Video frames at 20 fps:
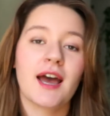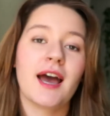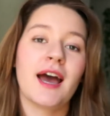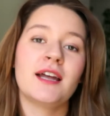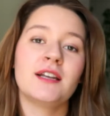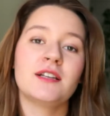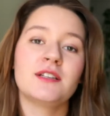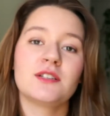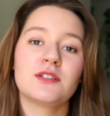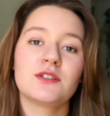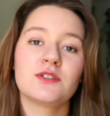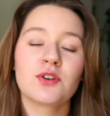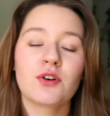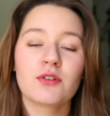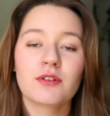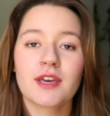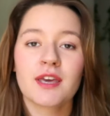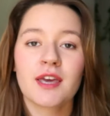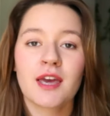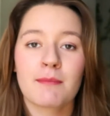And
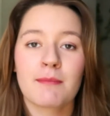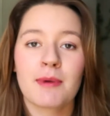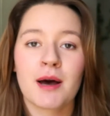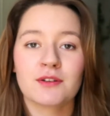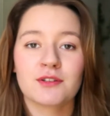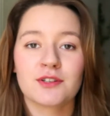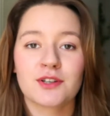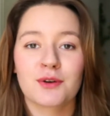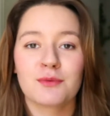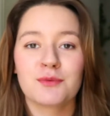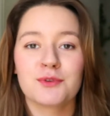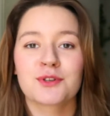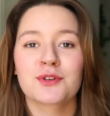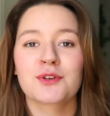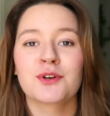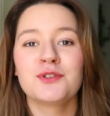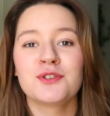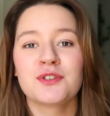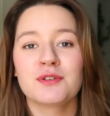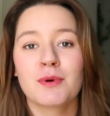talking about the
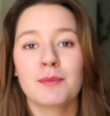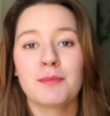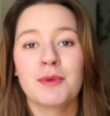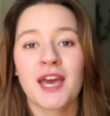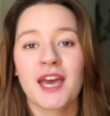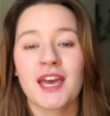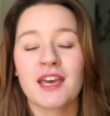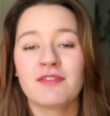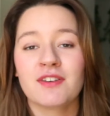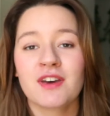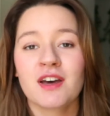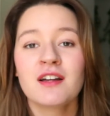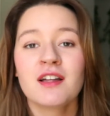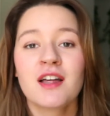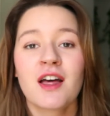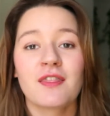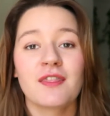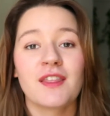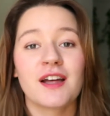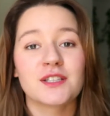consumer behavior,
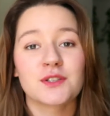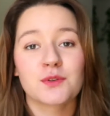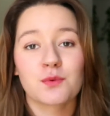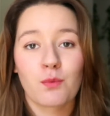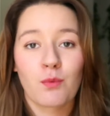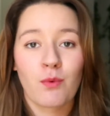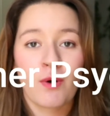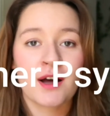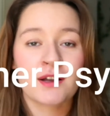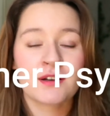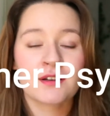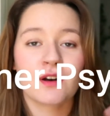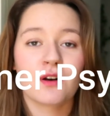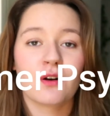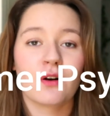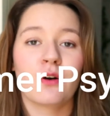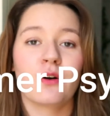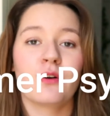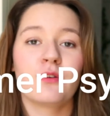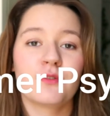that's one
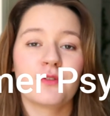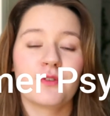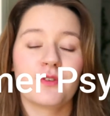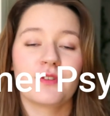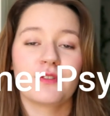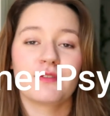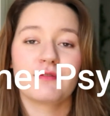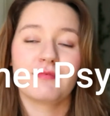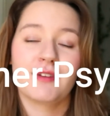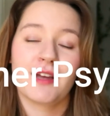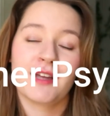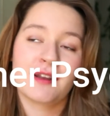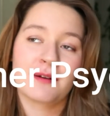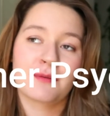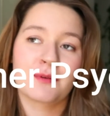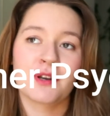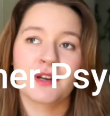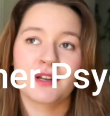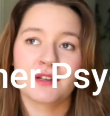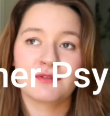of, and
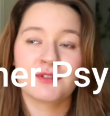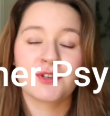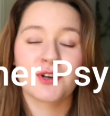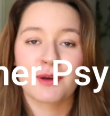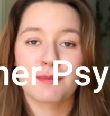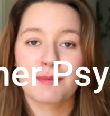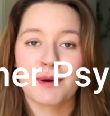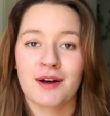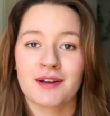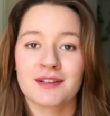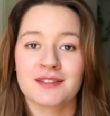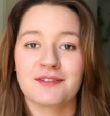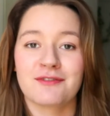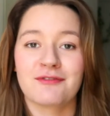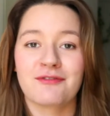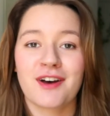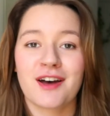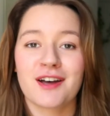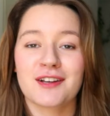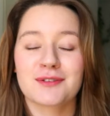I'm gonna talk about as the
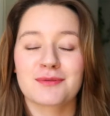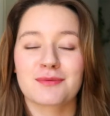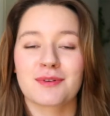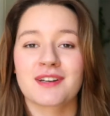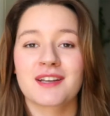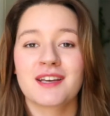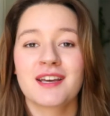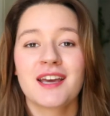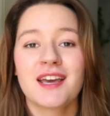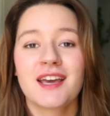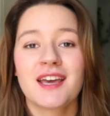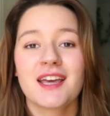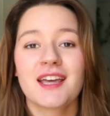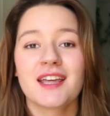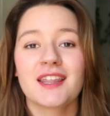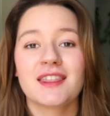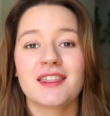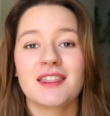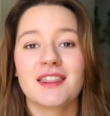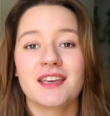first one,
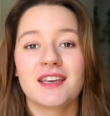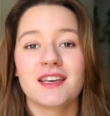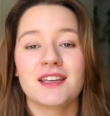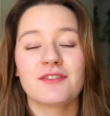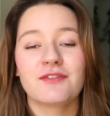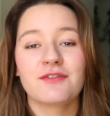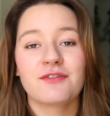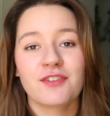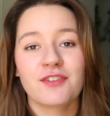the